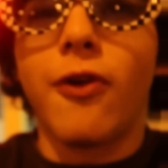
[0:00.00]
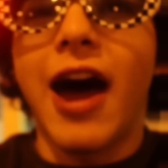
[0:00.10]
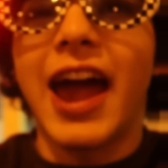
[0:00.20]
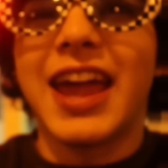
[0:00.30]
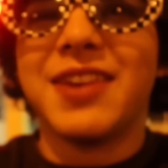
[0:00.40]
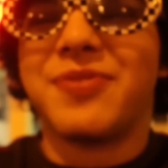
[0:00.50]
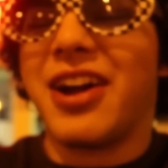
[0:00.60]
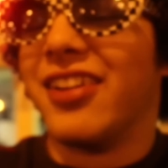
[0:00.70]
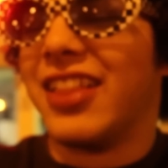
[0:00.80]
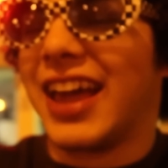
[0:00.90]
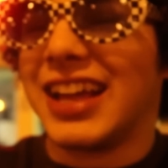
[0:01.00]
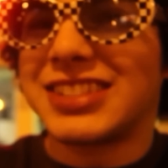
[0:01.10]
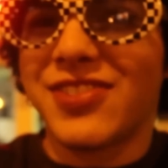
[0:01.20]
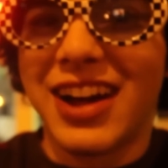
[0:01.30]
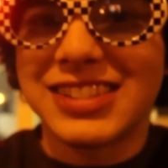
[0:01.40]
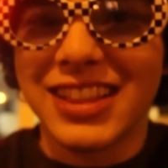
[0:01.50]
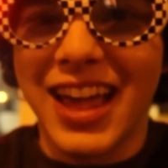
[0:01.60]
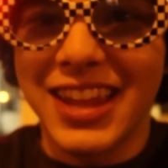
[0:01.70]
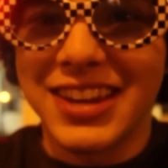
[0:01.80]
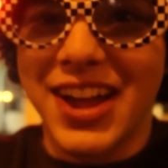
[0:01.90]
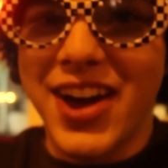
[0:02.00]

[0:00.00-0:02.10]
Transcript: Ryan, bro, like, I just wanted to let you know.